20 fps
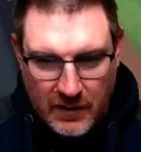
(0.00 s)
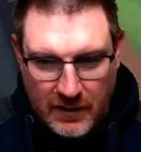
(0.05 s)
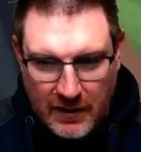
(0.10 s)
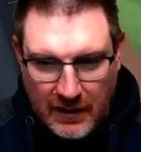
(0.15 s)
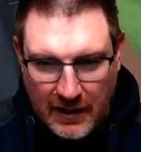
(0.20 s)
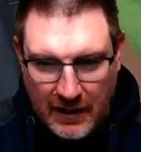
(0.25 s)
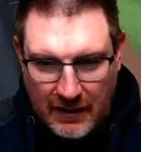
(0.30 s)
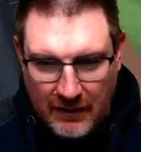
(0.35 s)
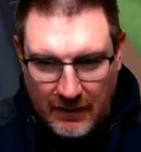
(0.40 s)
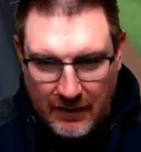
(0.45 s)

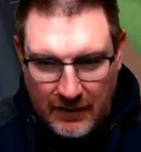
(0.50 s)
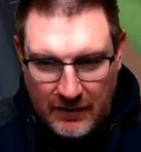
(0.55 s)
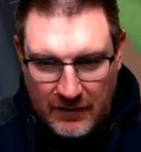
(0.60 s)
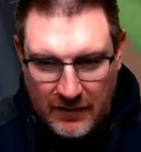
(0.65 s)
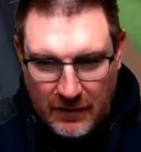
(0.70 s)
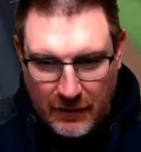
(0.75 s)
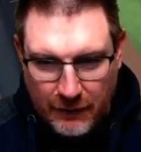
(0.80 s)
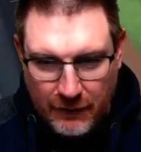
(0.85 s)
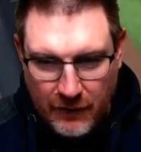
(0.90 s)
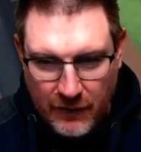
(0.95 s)
Garland
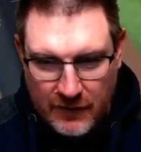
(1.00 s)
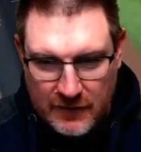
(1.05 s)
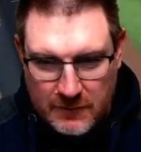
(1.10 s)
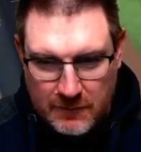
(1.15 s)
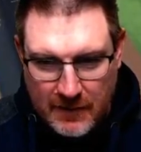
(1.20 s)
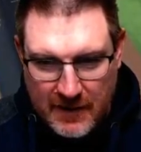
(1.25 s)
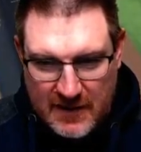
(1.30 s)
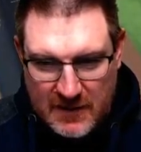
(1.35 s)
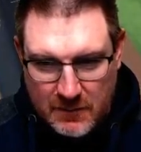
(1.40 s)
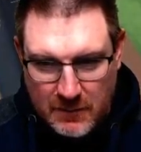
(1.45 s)
to the first
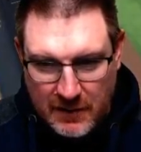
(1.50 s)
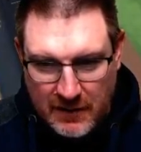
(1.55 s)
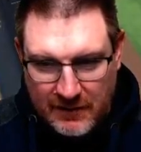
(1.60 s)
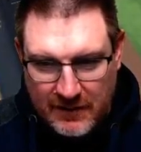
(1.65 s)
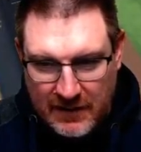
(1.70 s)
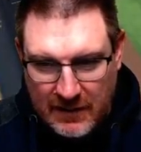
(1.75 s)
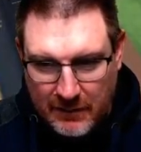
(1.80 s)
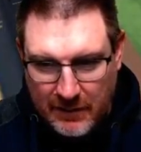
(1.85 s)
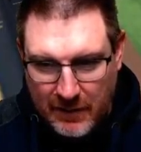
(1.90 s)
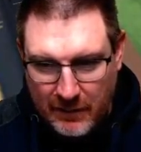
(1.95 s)
baseman. Is
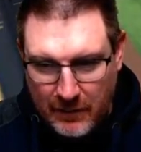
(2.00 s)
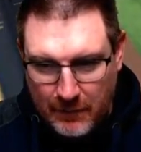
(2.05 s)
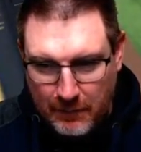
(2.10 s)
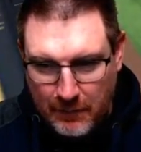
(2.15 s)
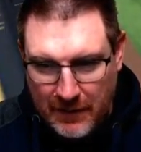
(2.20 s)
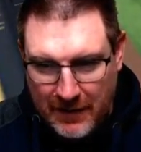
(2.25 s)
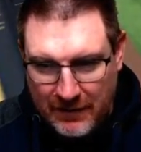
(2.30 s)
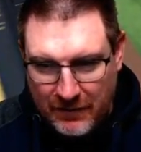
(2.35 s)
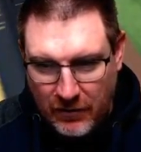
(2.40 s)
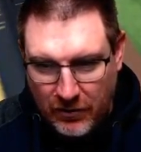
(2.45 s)
he going to be able to
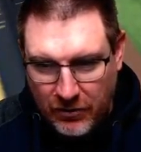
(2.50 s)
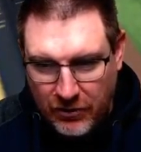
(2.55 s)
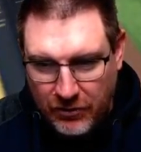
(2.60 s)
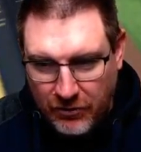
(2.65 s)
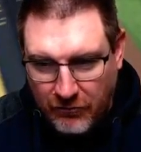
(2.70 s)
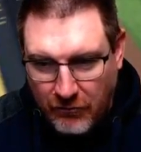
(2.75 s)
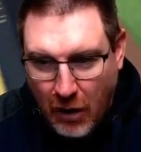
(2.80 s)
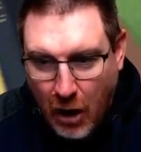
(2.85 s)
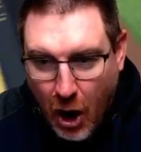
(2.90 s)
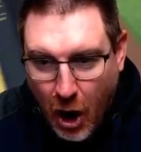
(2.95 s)
beat the
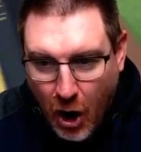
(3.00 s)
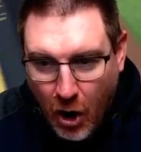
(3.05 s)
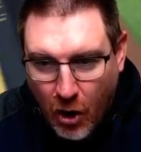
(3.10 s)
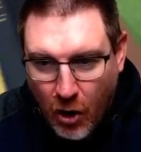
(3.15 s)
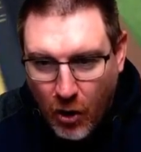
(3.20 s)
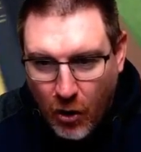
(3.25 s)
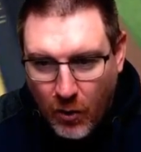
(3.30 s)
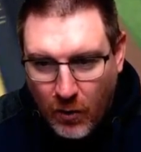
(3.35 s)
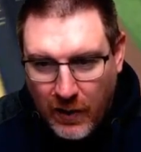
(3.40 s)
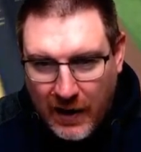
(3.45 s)

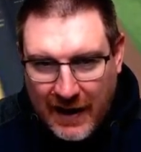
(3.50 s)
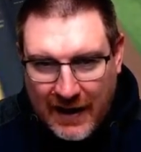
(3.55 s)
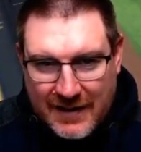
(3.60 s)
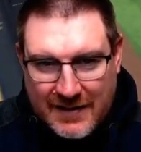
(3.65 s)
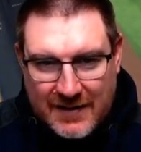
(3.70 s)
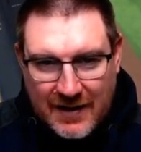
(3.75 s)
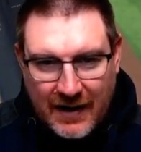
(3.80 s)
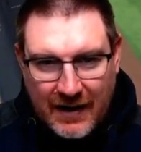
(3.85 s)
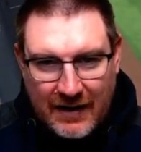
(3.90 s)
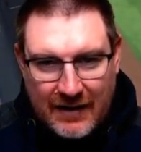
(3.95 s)
throw? He
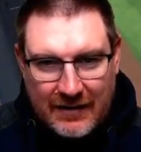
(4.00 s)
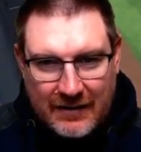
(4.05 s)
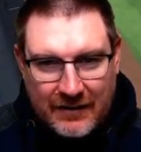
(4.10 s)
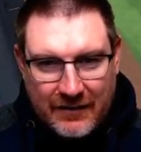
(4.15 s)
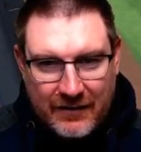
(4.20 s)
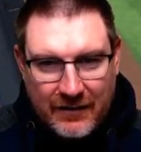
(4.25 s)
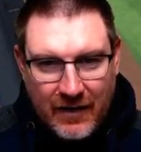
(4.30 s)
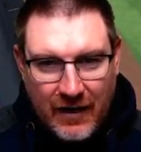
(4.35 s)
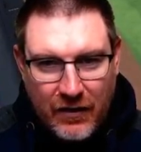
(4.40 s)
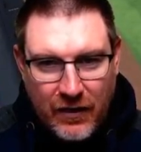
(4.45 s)

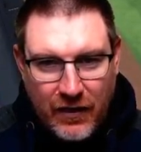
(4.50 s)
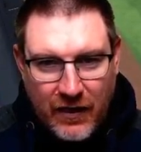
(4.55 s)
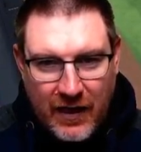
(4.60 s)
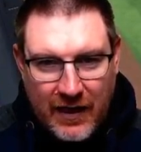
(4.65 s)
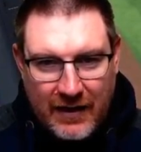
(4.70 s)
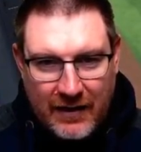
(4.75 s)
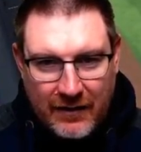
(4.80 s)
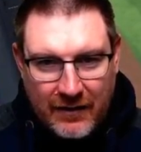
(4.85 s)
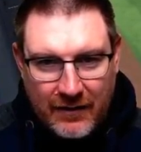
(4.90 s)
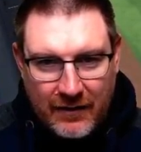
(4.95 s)
does, I
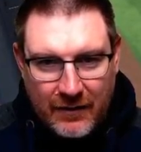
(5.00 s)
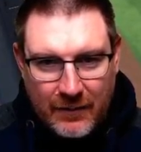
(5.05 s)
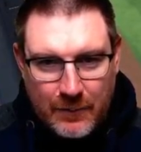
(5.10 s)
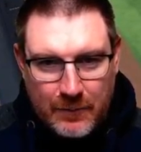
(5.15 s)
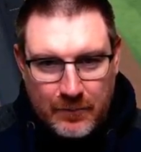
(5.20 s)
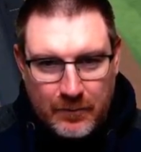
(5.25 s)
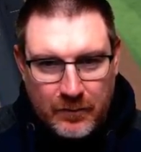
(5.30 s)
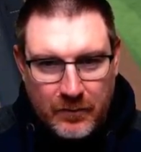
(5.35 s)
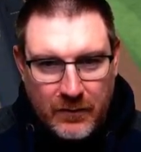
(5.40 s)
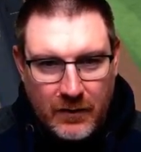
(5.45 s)
think.
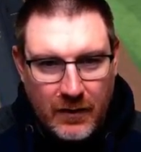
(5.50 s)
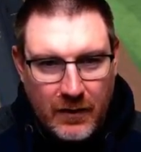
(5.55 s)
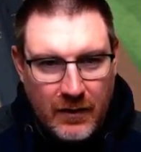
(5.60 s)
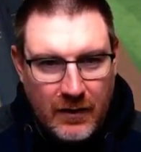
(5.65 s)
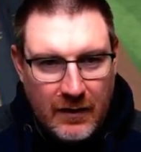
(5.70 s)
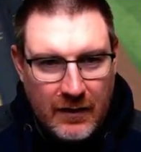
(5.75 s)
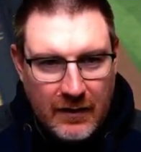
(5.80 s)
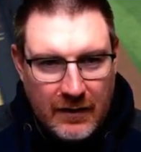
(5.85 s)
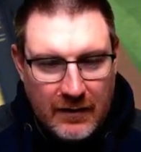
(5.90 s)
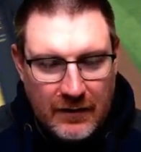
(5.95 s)

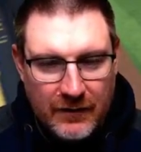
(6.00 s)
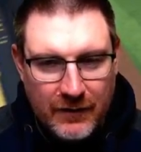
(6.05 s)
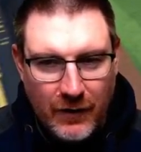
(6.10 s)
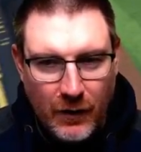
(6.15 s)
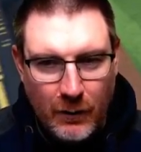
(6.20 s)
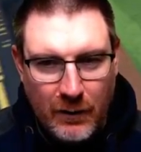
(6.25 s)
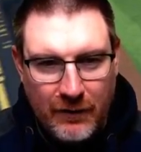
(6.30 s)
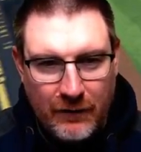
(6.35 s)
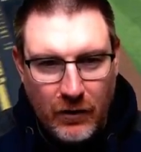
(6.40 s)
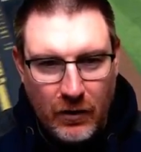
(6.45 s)
So
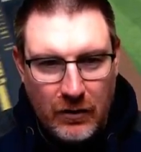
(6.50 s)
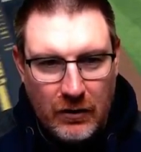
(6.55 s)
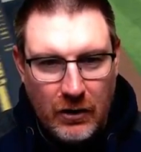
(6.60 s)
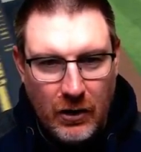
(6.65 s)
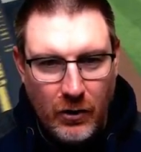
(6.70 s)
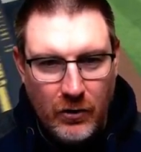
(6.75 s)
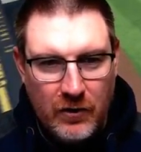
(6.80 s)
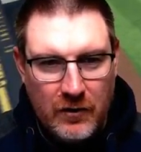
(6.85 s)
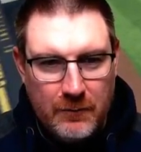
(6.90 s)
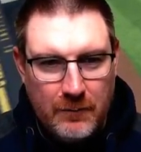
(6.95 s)
we've got
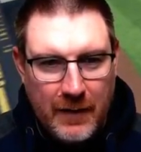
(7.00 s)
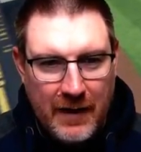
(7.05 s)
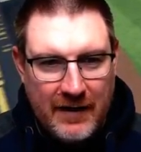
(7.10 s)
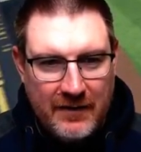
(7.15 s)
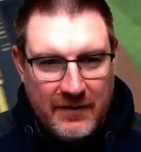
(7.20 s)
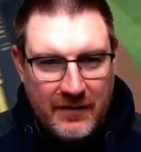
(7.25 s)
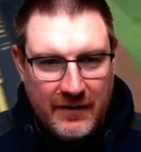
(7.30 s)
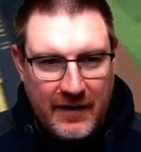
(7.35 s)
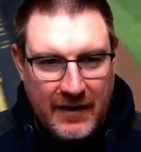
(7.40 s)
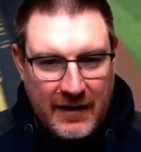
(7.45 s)
loaded
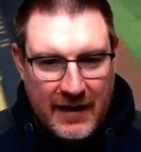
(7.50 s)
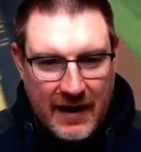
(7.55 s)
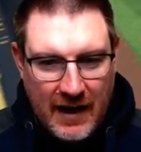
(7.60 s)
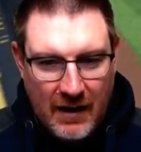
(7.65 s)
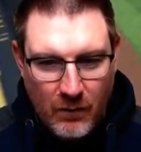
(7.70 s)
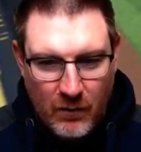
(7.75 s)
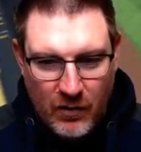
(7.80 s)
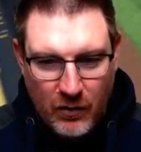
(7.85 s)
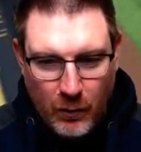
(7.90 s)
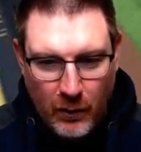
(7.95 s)
bases
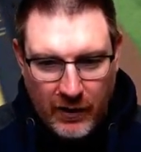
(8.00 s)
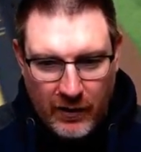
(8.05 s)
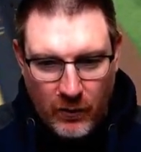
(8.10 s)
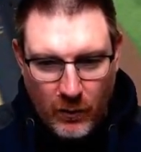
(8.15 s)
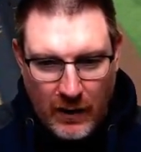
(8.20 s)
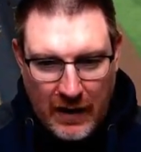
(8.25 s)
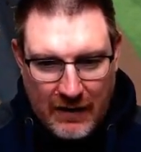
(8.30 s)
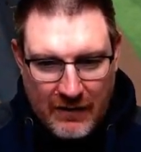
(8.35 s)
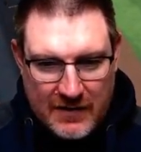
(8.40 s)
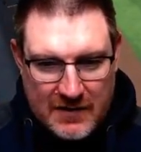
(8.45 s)
again with one
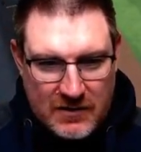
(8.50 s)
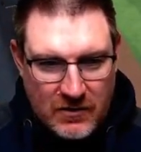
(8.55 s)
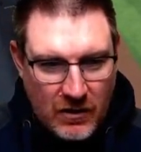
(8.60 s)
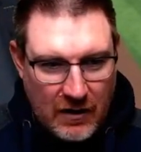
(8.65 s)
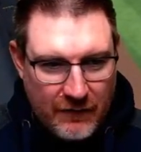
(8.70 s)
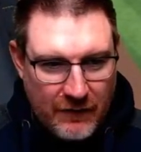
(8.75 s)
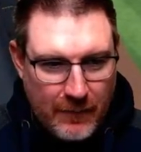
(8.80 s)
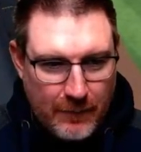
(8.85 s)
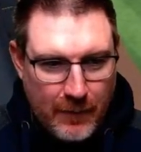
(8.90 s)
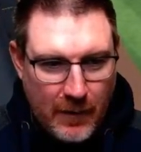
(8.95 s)
away, this
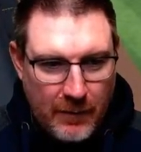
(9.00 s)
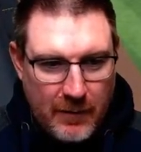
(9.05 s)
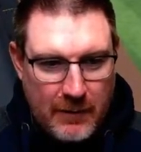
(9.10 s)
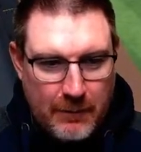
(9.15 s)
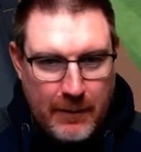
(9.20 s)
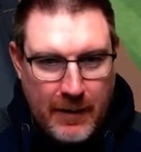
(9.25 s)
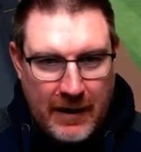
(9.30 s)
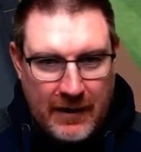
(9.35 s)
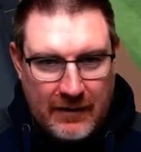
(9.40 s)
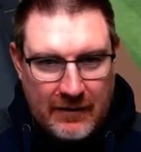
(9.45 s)
time for Bobby
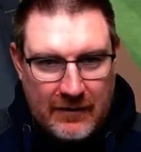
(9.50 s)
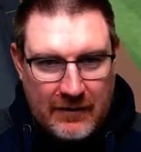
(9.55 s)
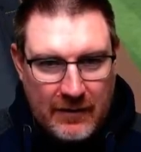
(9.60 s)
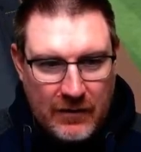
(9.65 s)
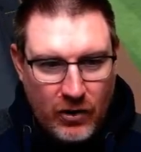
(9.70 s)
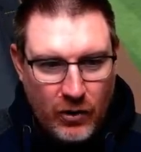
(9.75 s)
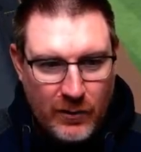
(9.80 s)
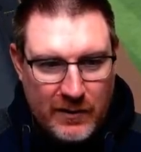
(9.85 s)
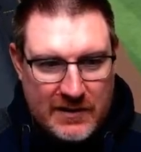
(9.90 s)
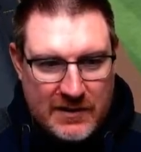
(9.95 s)

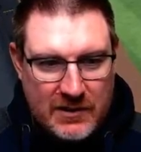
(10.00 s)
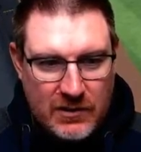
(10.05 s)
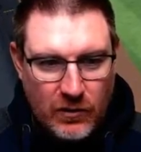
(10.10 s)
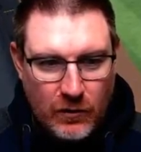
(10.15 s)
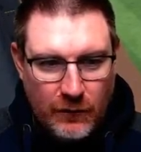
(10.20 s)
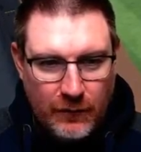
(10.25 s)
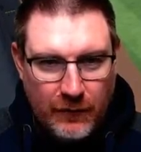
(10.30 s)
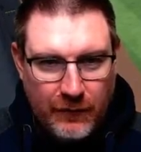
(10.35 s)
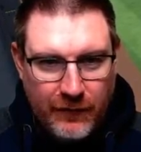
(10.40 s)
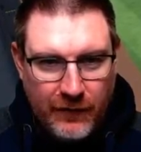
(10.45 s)
Patterson, who is
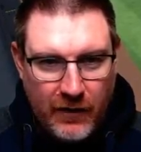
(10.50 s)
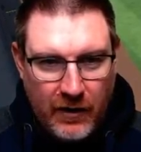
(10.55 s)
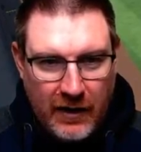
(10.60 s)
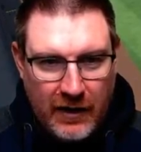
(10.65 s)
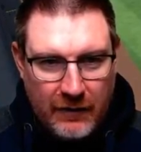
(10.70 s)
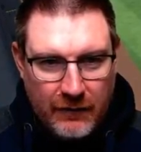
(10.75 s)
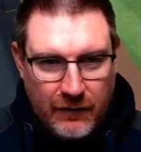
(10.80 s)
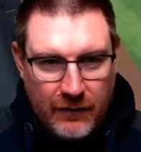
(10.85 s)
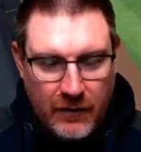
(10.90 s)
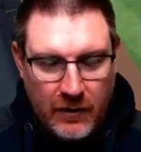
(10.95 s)
two for
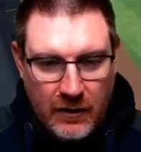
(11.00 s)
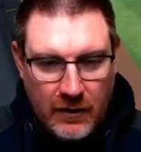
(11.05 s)
five.